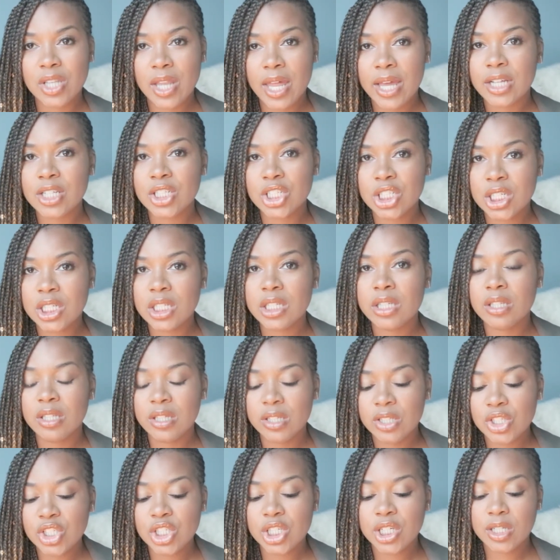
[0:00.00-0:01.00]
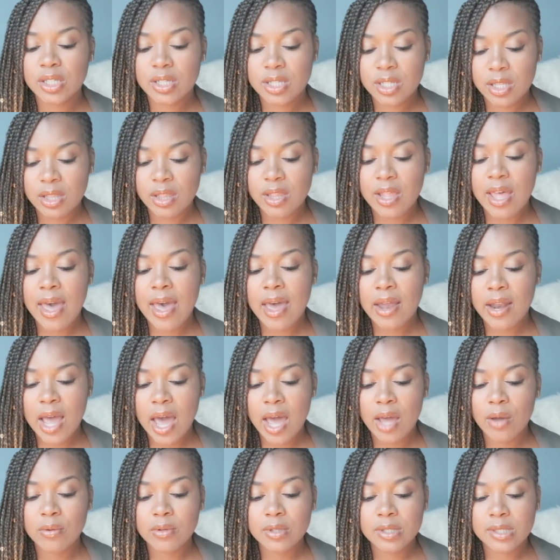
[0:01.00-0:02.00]
Like, she legit did that.
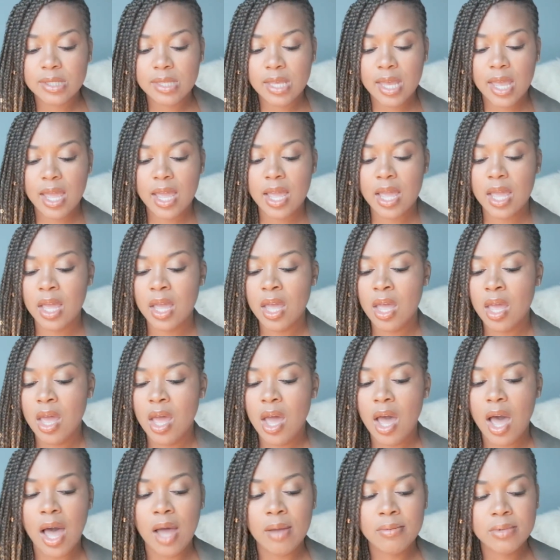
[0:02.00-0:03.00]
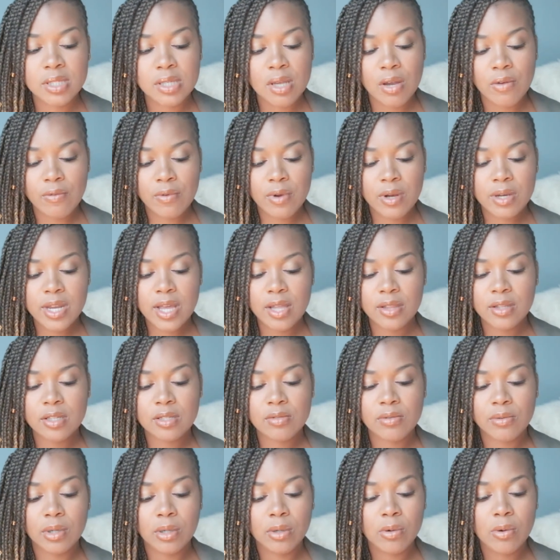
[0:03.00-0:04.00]
I will say, I'm just gonna run down
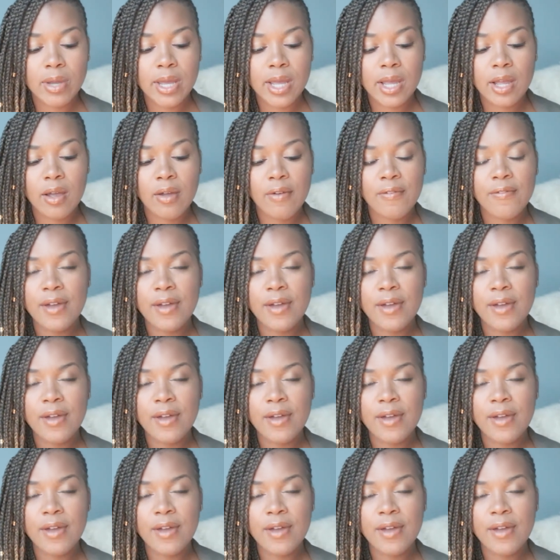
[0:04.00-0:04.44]
this real quick.